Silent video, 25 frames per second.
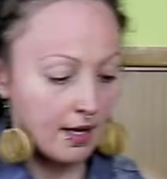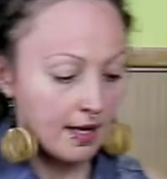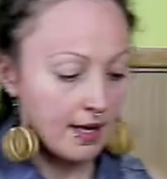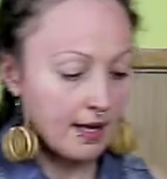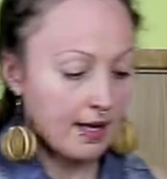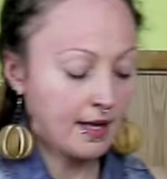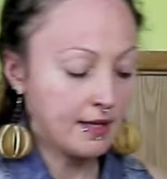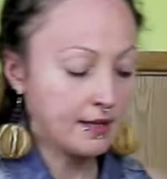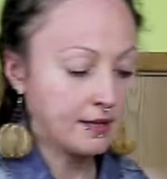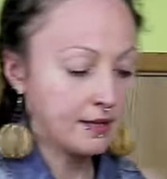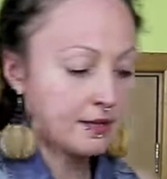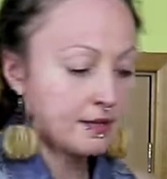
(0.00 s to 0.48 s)

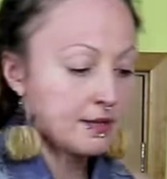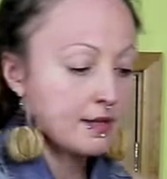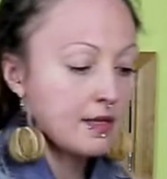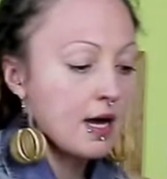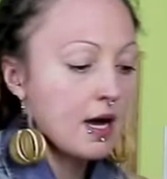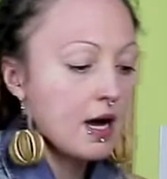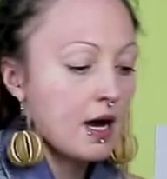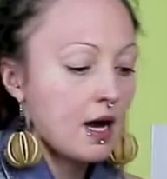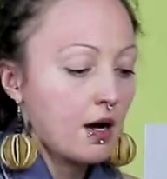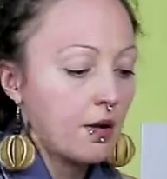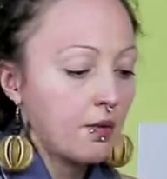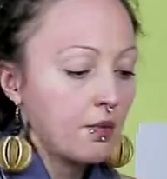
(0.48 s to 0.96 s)
And
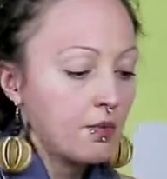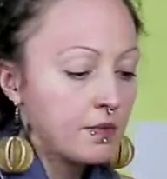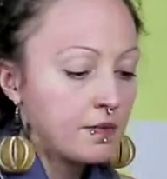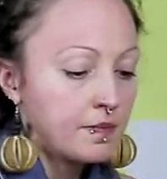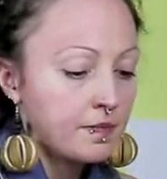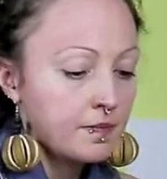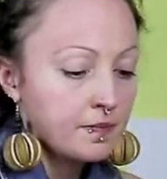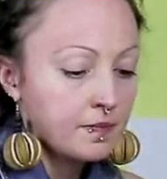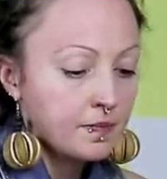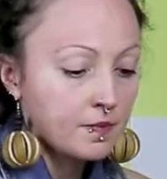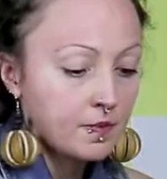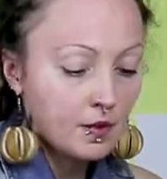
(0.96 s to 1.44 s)
now
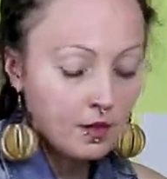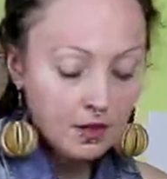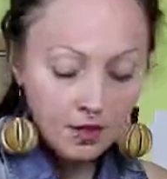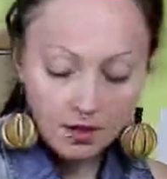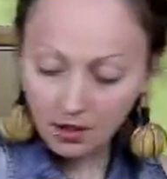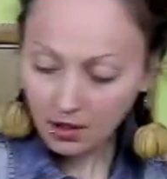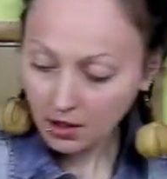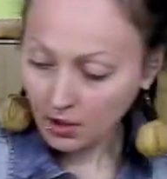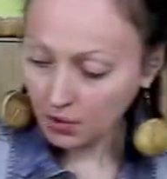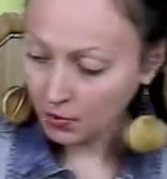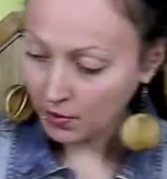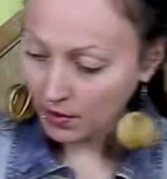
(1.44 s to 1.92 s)

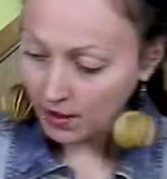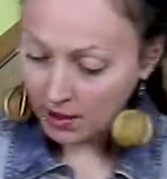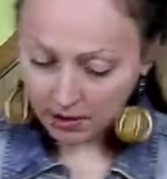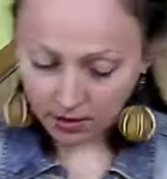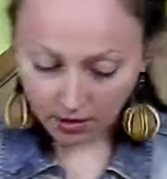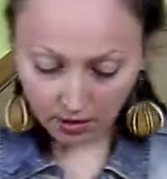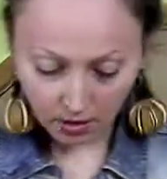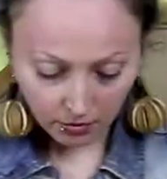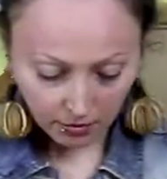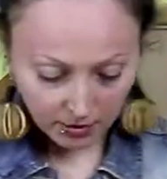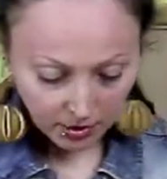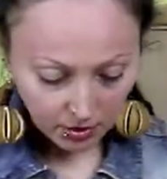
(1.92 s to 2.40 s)
we are
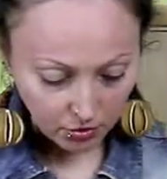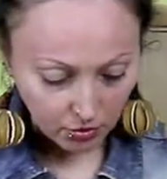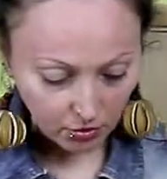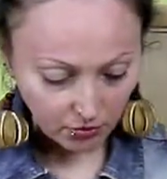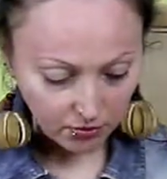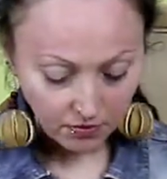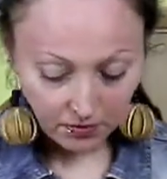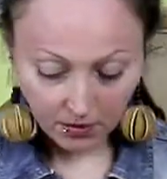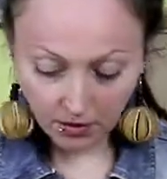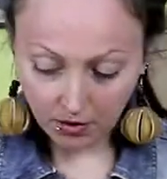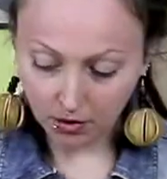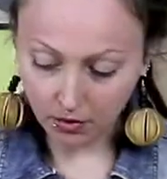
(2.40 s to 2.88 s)
going to
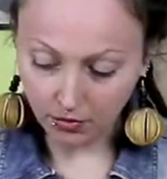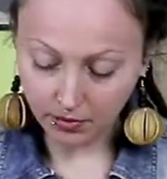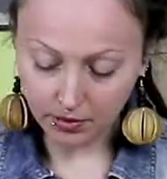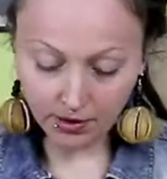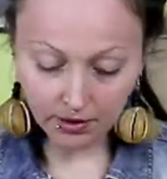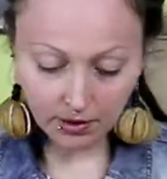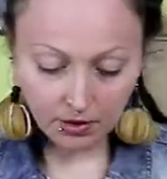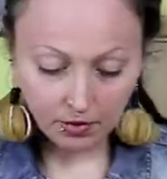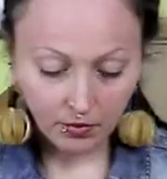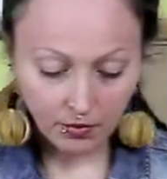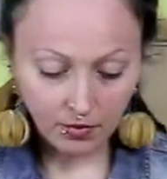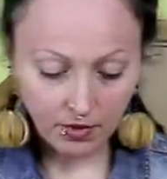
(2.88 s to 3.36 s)
follow
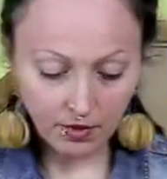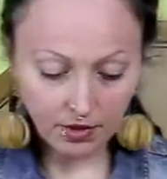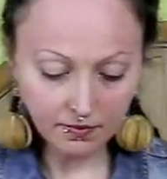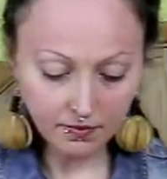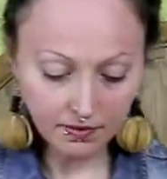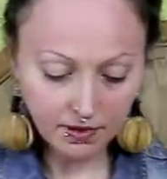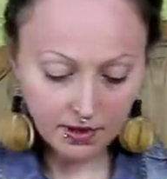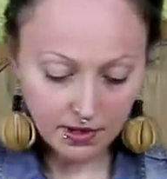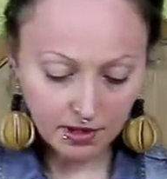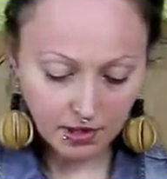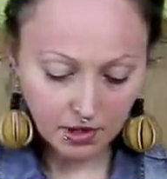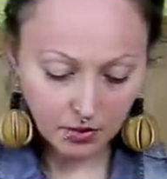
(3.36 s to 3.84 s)
it with
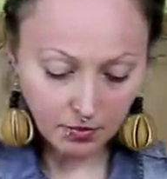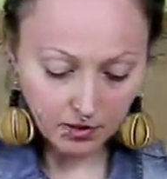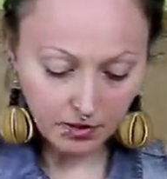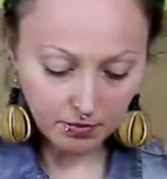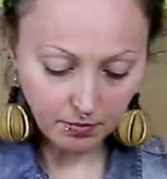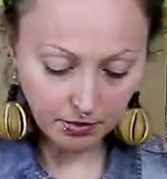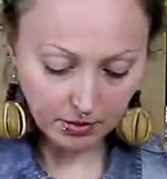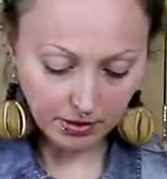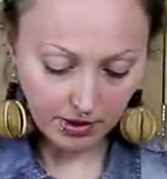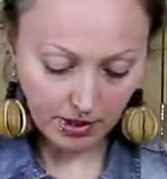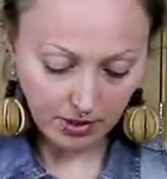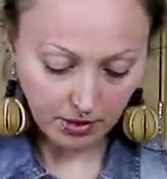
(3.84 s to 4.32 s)
the sweet
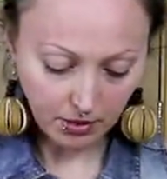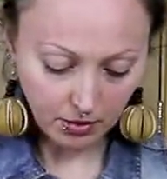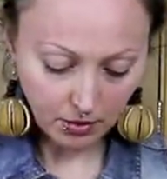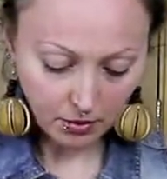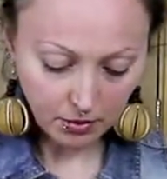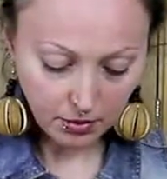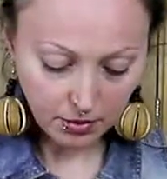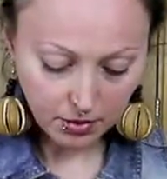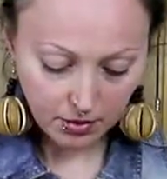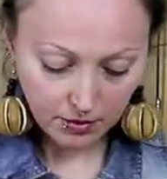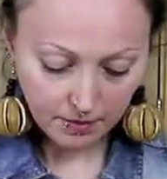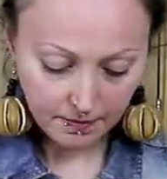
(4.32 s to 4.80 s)

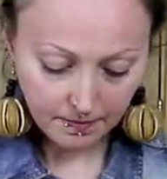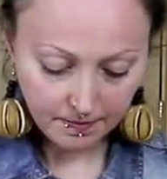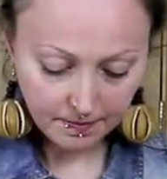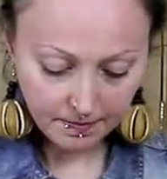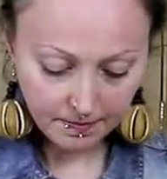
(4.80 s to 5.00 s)
potatoes.